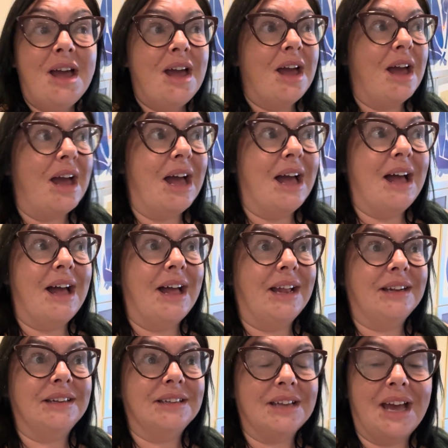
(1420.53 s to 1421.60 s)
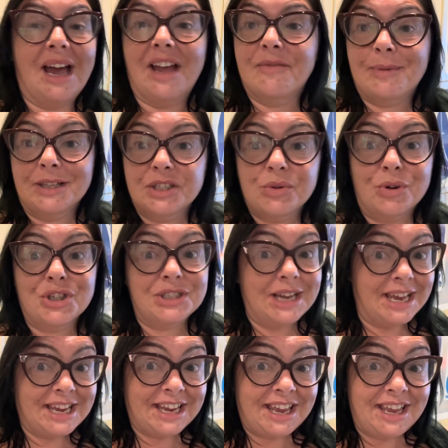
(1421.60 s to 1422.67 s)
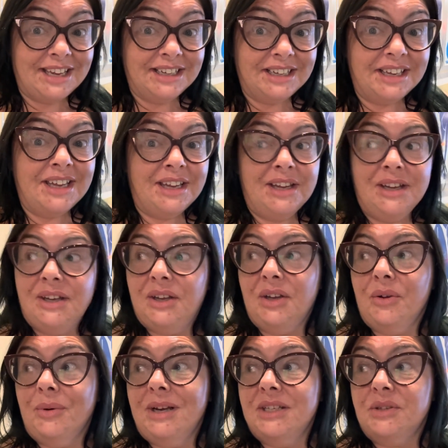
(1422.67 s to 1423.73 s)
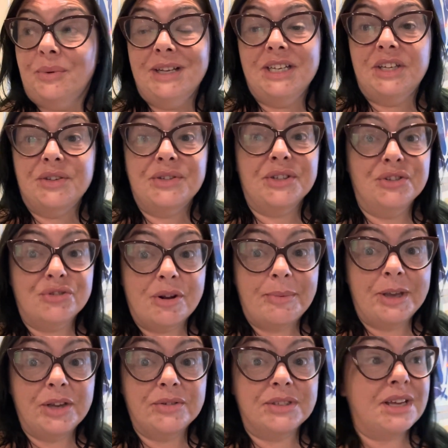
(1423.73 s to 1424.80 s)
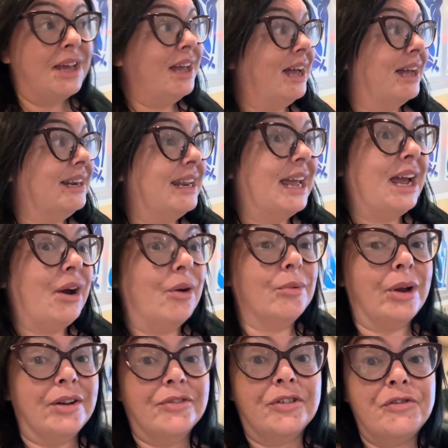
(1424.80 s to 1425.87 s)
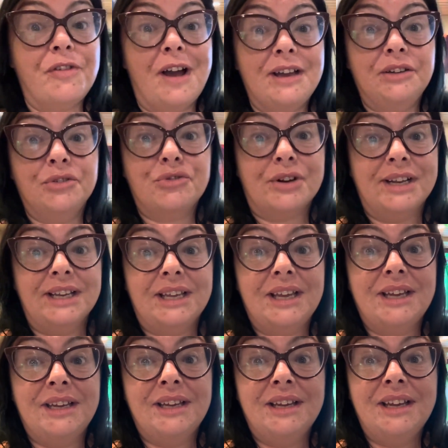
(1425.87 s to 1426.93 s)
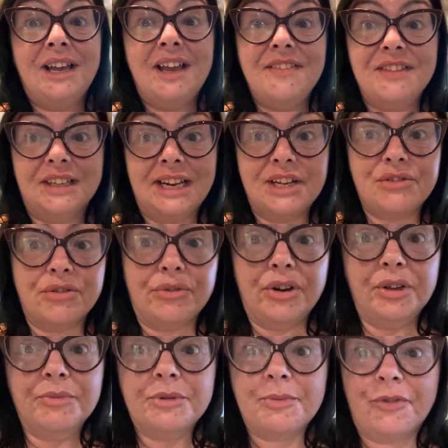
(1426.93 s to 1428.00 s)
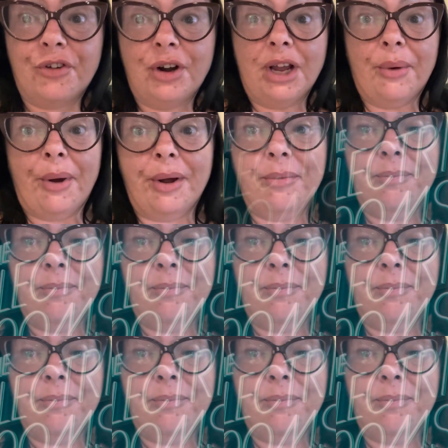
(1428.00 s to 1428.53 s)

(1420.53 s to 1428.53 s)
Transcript: And I've been to watch Nia King, who is a Whitney Houston tribute, and now I'm going for a final drink in the electric rooms before I go home.